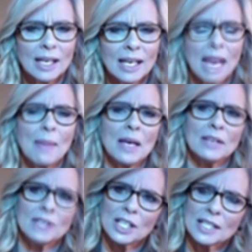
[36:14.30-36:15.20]
And then
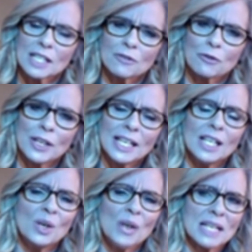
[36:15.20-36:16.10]
she says, "For He
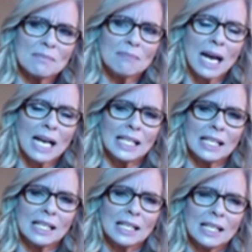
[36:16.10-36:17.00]
who has mighty,
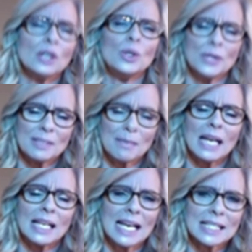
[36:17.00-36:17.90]
who is
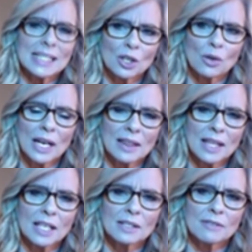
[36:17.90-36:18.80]
mighty, has done great
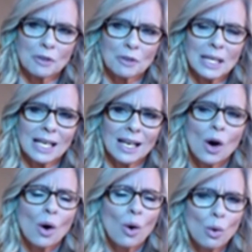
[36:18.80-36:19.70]
things for me."
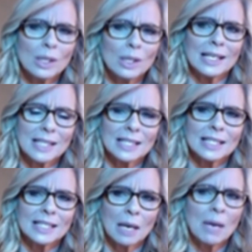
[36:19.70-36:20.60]
Holy is his
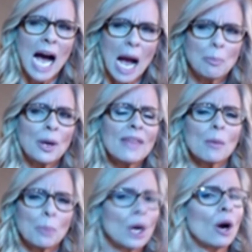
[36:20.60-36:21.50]
name. I pray
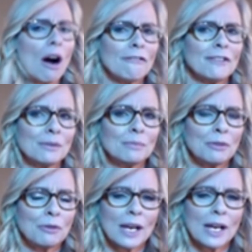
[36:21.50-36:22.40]
that prayer often
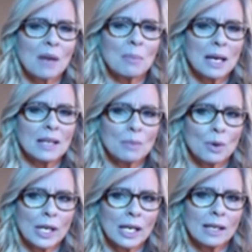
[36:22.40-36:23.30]
before I get out of bed in the
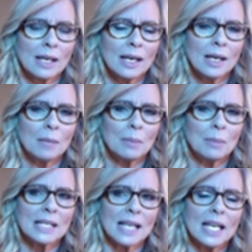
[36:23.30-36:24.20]
morning
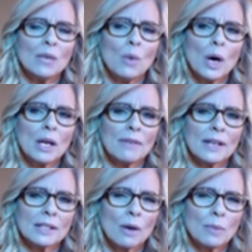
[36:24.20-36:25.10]
because any one of us
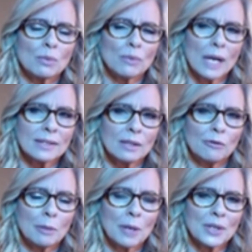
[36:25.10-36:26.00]
who have been rescued
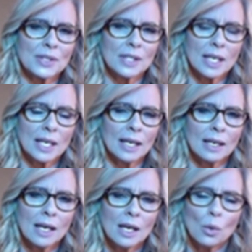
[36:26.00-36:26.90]
from our sin,
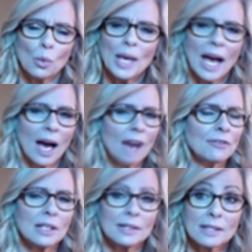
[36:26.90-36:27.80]
we have
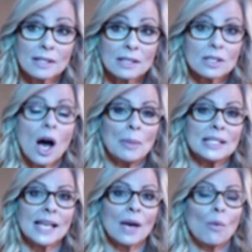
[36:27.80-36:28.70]
to stop
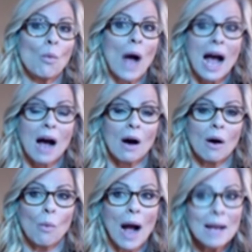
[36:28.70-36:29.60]
and say,
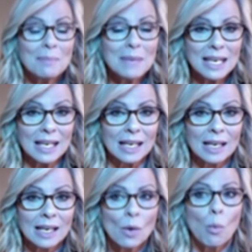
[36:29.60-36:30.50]
Wow, why
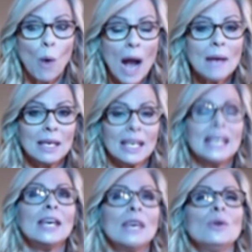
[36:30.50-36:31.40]
me? Why me?
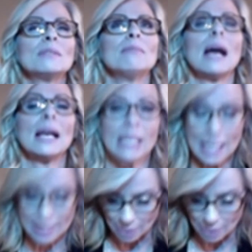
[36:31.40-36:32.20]
He who is mighty has